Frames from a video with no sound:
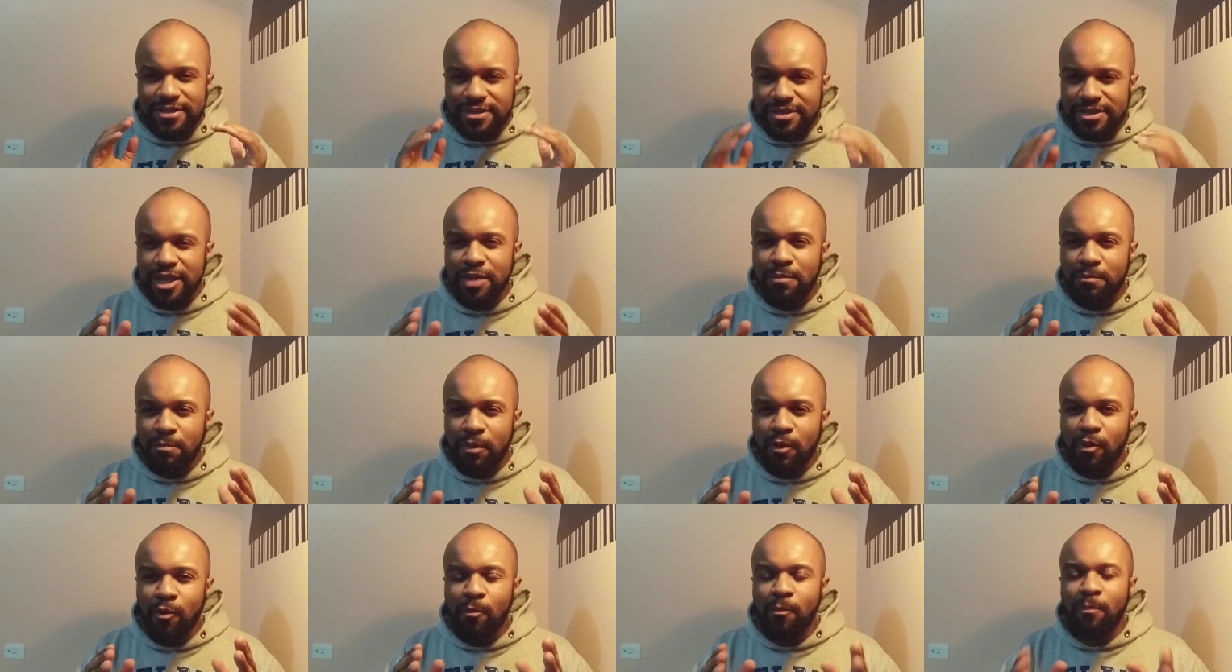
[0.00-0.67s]

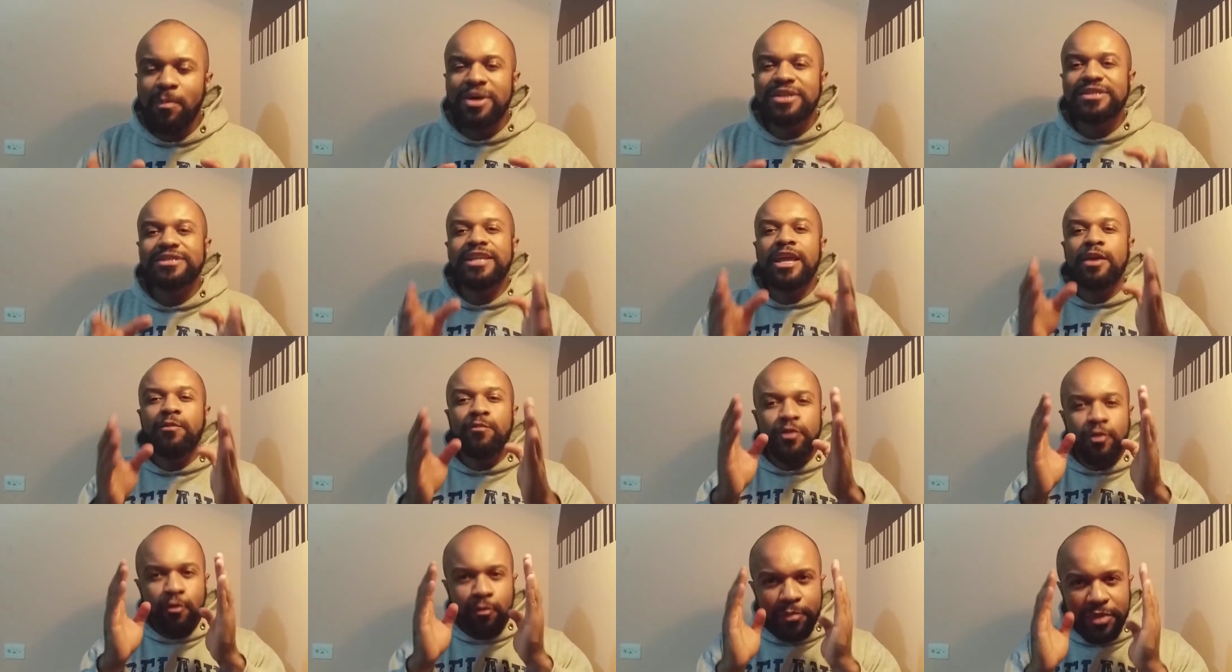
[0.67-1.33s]
simple, but they
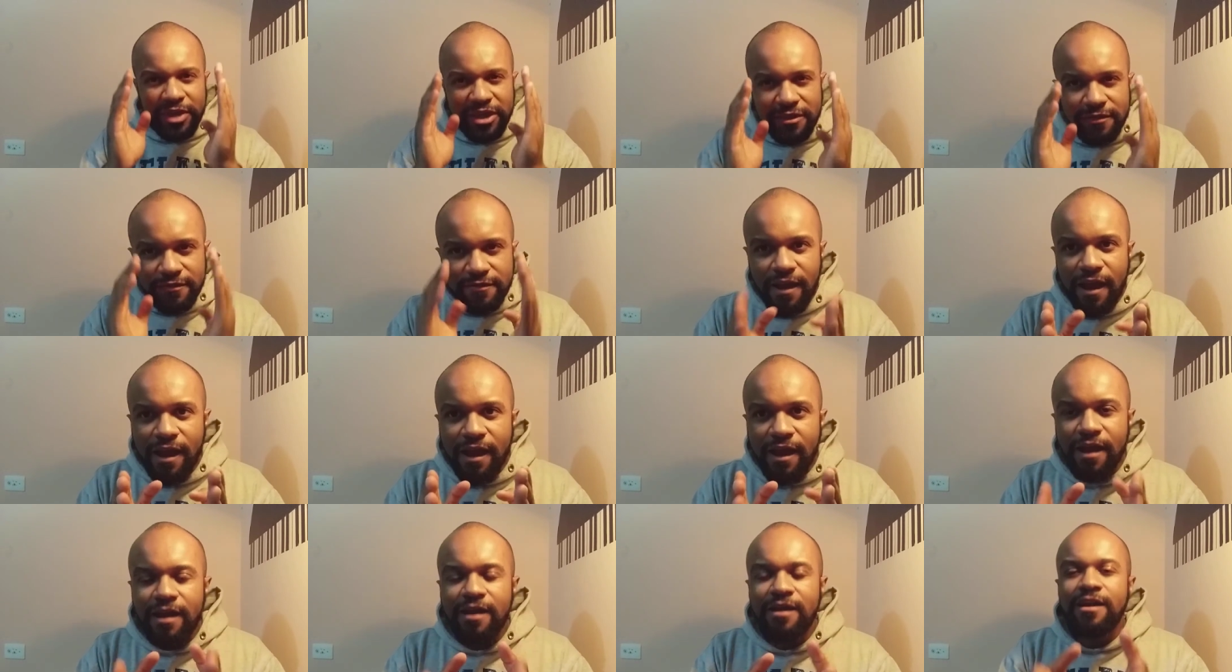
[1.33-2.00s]
will be
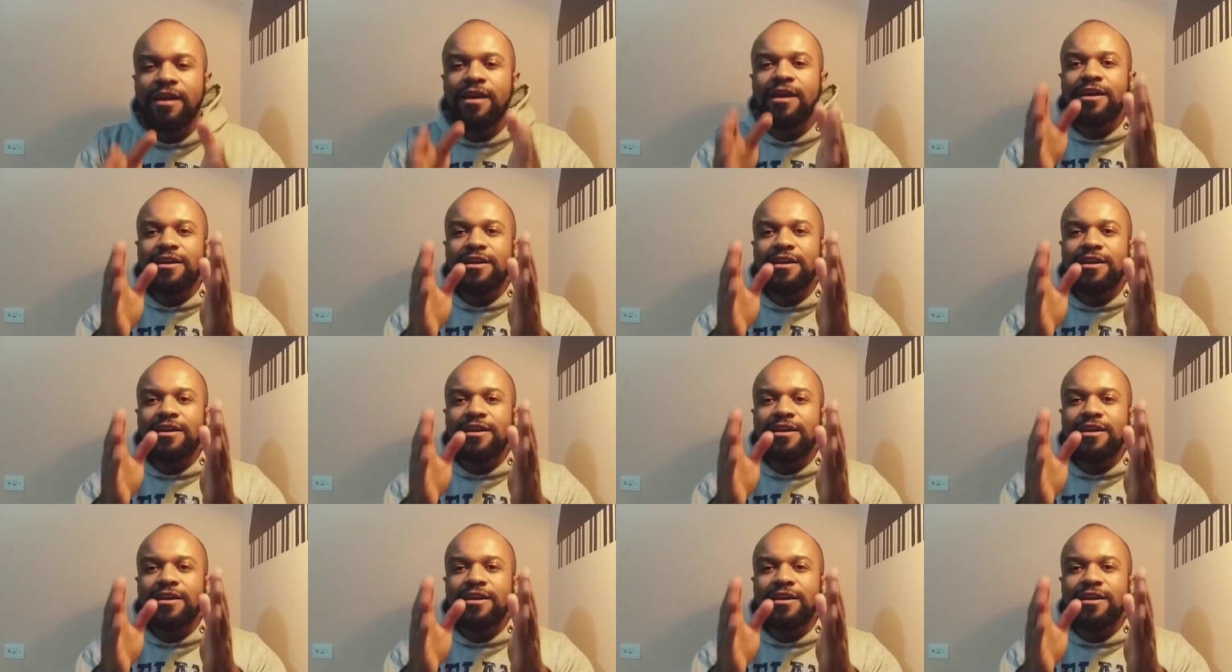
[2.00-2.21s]
there